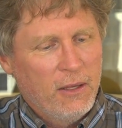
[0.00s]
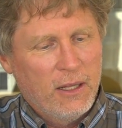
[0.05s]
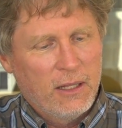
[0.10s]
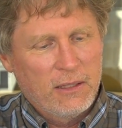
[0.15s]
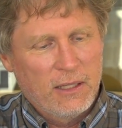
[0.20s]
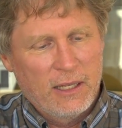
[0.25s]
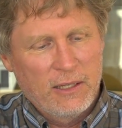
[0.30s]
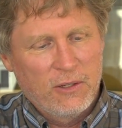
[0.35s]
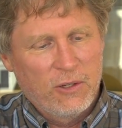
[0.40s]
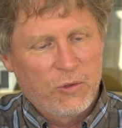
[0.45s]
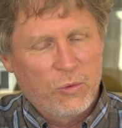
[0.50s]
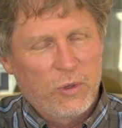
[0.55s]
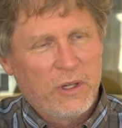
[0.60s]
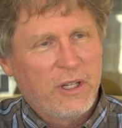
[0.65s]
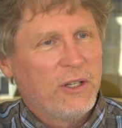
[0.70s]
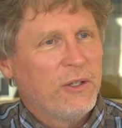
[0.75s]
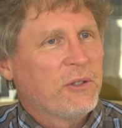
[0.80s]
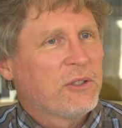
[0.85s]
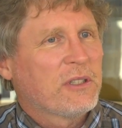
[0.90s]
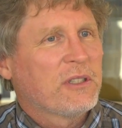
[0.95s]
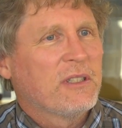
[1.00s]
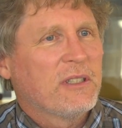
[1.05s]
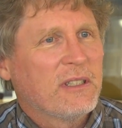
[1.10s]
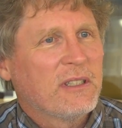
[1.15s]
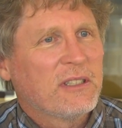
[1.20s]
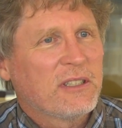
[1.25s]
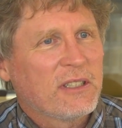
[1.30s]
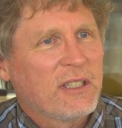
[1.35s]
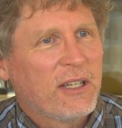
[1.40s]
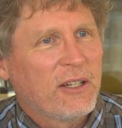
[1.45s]
Lego reuse
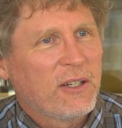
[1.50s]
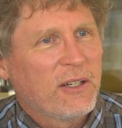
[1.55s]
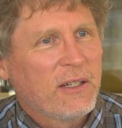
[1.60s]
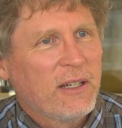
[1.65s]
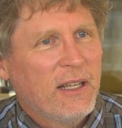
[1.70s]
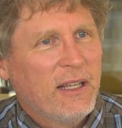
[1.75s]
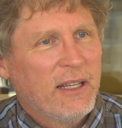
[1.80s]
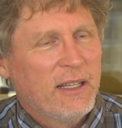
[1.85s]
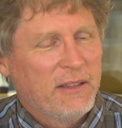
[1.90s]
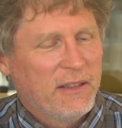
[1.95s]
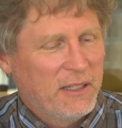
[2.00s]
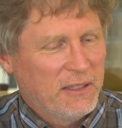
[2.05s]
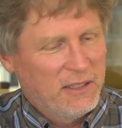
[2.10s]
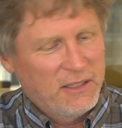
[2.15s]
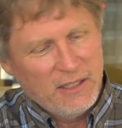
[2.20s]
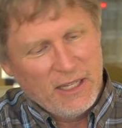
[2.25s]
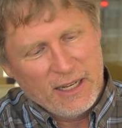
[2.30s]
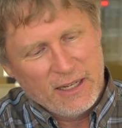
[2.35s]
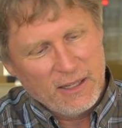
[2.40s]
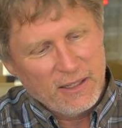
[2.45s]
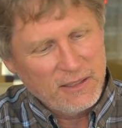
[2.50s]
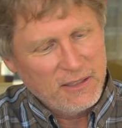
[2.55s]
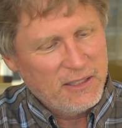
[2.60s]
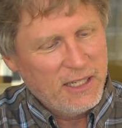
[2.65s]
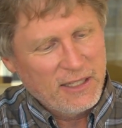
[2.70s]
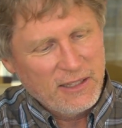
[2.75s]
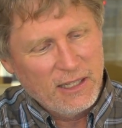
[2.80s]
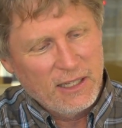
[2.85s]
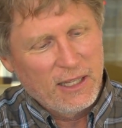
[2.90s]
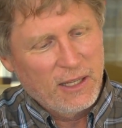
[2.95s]
center. They take
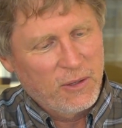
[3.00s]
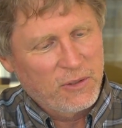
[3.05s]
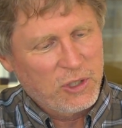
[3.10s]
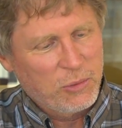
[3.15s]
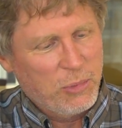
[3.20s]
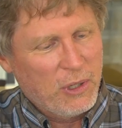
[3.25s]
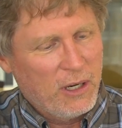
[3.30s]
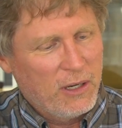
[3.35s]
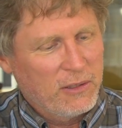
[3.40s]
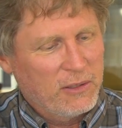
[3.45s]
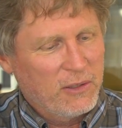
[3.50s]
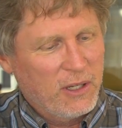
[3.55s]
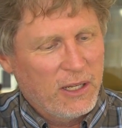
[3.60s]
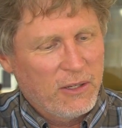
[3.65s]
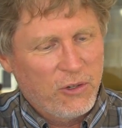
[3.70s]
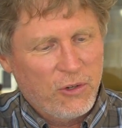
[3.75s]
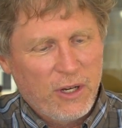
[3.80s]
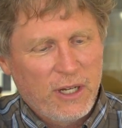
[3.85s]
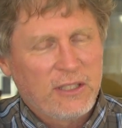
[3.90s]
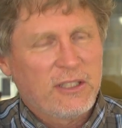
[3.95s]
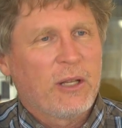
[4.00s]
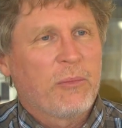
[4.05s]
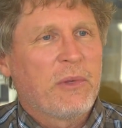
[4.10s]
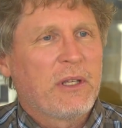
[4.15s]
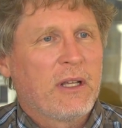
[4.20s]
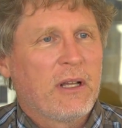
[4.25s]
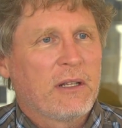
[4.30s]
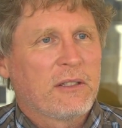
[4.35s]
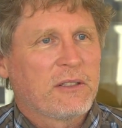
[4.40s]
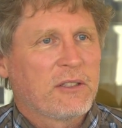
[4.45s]
the Legos apart and create
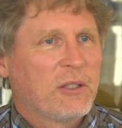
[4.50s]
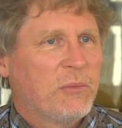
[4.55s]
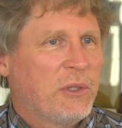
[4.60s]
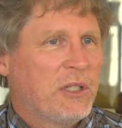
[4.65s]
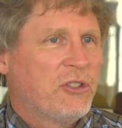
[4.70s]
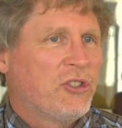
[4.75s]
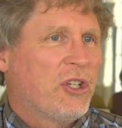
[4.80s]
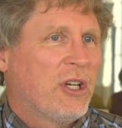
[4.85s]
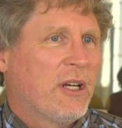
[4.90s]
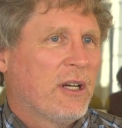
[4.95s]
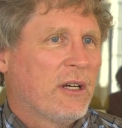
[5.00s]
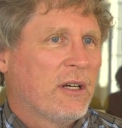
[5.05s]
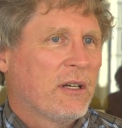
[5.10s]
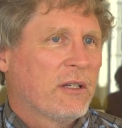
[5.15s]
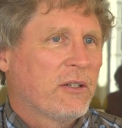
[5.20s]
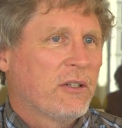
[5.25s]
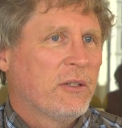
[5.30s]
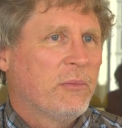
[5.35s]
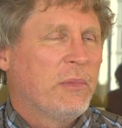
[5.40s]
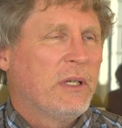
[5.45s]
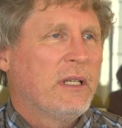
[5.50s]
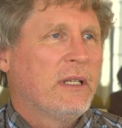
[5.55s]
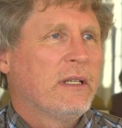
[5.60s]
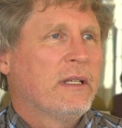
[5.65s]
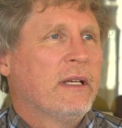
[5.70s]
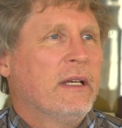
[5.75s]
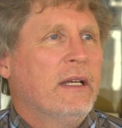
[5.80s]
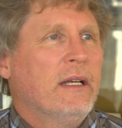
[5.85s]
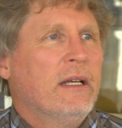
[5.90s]
something else. It could be a chair, it could be